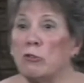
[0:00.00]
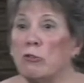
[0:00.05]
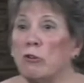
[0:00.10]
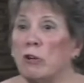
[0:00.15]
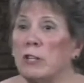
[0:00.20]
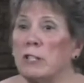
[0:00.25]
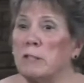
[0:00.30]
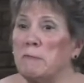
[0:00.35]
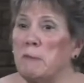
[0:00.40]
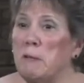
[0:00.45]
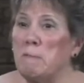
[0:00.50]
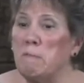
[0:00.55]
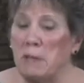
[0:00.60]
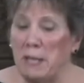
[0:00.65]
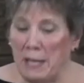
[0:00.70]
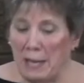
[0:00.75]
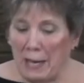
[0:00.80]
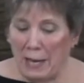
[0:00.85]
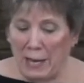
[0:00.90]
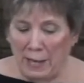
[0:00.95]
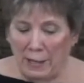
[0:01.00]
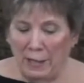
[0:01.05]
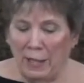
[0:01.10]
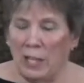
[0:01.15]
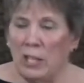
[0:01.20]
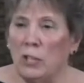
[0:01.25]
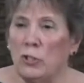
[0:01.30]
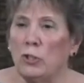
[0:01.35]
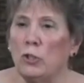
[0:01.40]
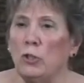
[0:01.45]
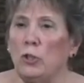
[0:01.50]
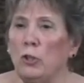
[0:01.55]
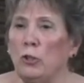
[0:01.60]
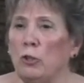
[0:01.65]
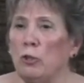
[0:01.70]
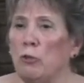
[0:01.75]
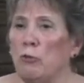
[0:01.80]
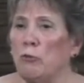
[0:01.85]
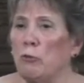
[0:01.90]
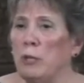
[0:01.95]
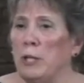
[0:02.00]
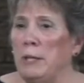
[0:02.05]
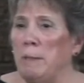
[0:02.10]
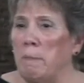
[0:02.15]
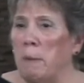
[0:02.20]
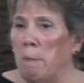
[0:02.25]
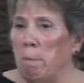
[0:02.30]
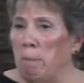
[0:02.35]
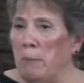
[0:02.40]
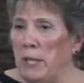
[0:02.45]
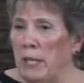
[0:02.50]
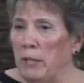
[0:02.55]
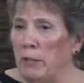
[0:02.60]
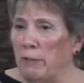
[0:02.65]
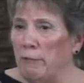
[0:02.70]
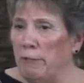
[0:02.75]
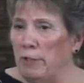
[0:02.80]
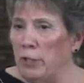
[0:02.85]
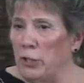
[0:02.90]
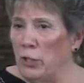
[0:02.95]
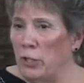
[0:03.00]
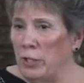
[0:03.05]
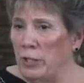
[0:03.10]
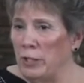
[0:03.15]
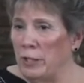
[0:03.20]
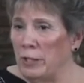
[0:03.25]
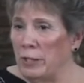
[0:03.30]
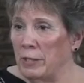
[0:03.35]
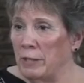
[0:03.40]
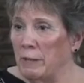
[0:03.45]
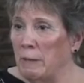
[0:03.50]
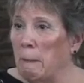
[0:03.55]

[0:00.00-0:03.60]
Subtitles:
Trust me beyond so you can dream bigger visions.